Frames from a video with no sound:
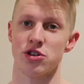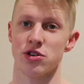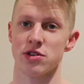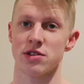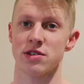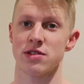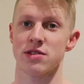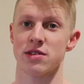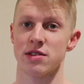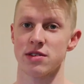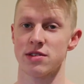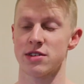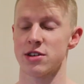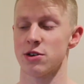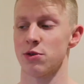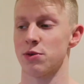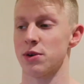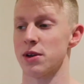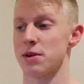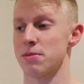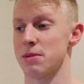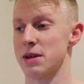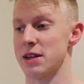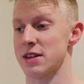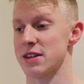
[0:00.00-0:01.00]
it's just
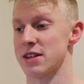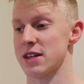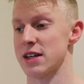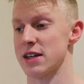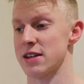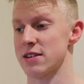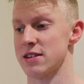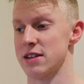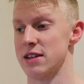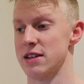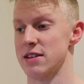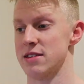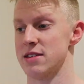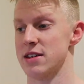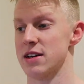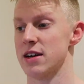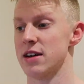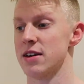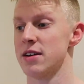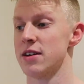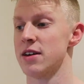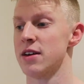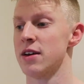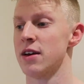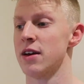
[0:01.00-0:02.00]
suited me today, it's
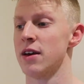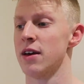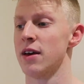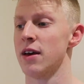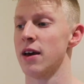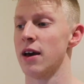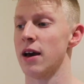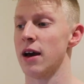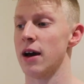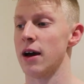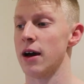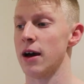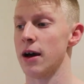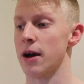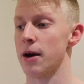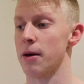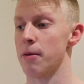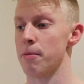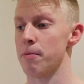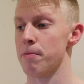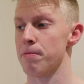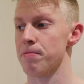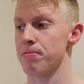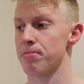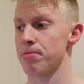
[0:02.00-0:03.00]
easier.
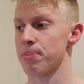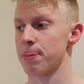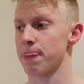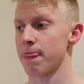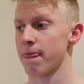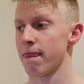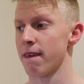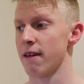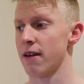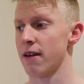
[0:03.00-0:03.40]
And